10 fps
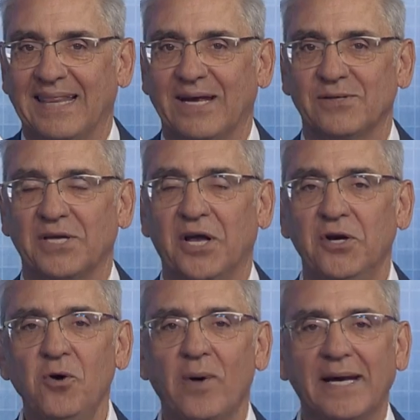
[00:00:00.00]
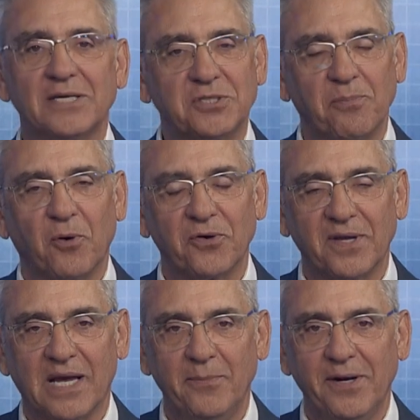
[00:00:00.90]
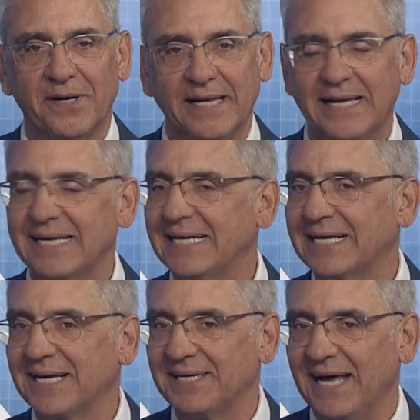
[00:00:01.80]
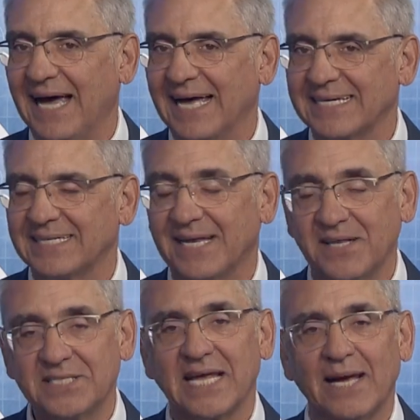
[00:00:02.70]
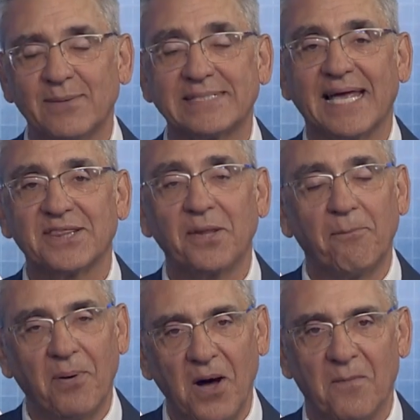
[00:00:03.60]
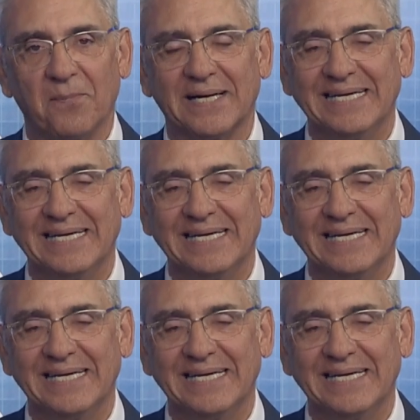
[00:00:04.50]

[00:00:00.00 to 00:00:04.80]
there's a new way to support the community in Cadott, and this time it's at the pump.